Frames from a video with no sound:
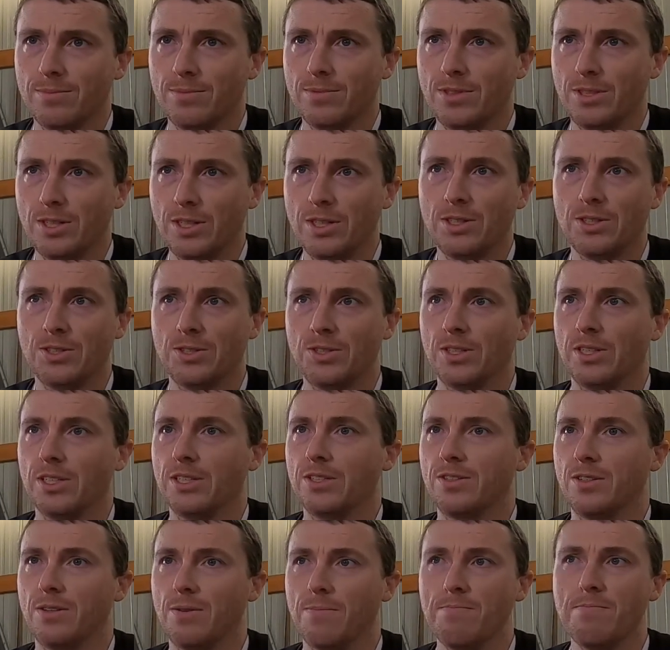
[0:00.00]
Seriously,
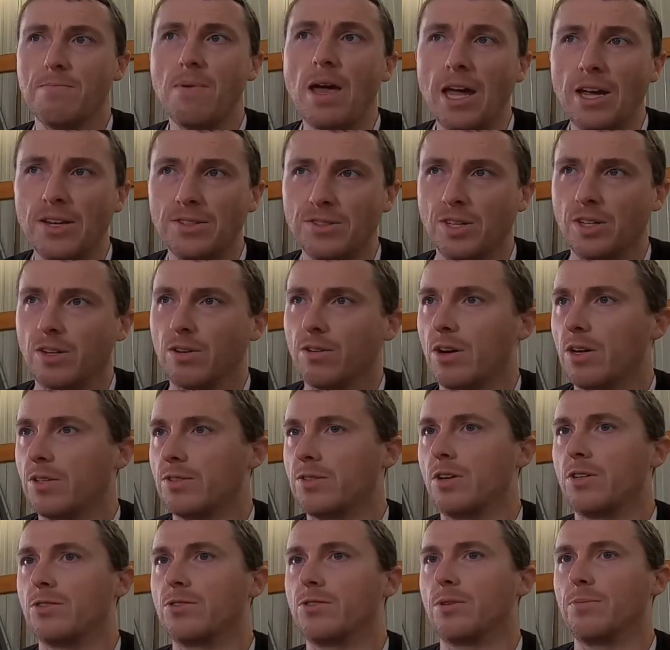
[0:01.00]
it's an amazing
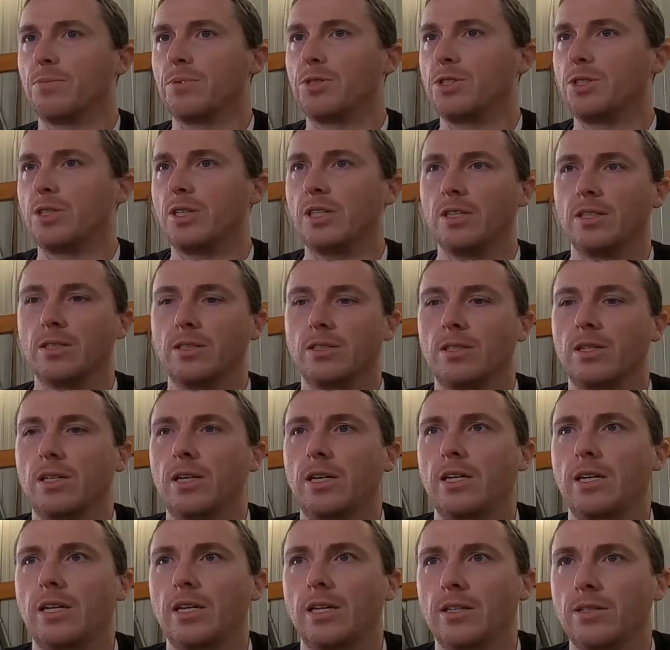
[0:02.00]
cross-country machine,
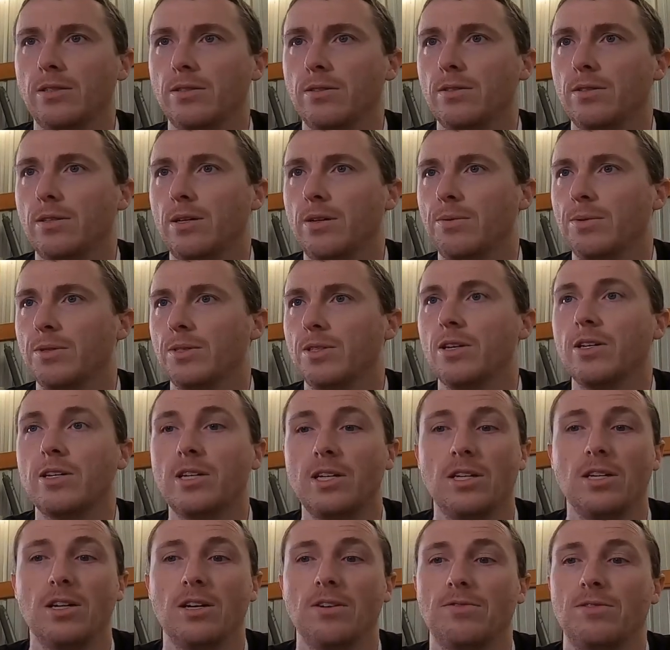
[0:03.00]
and I was
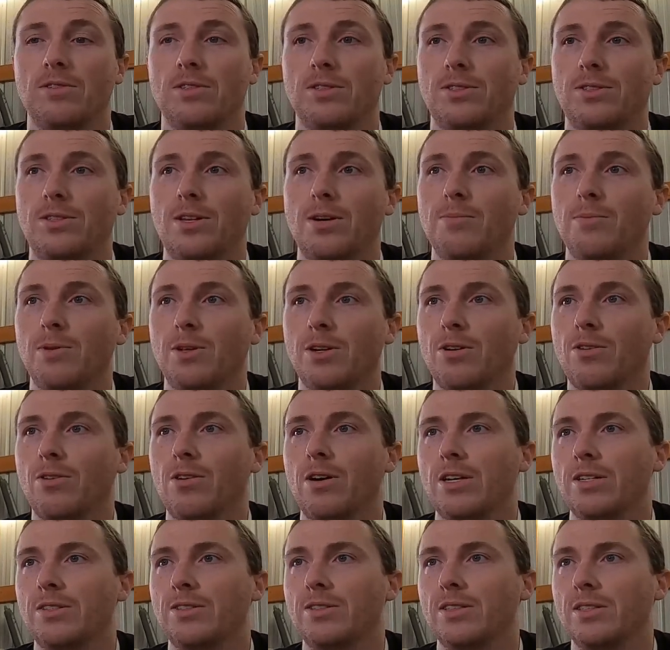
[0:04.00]
lucky enough to stumble
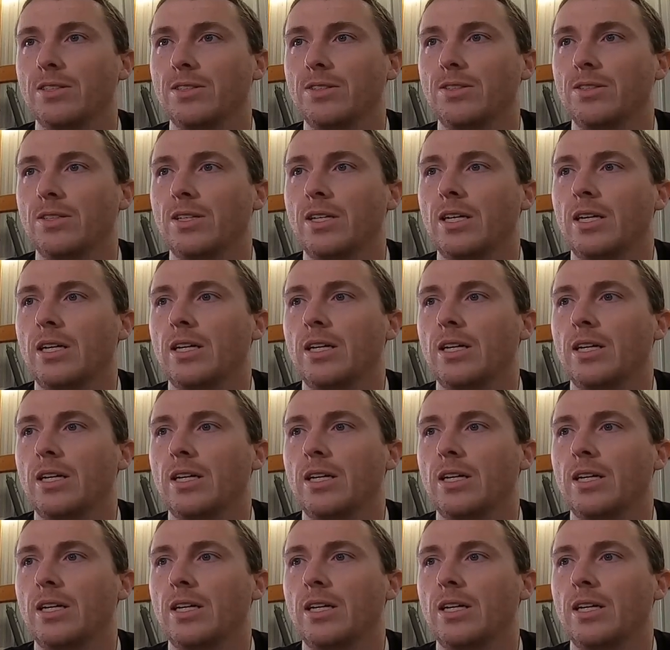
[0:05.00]
across this.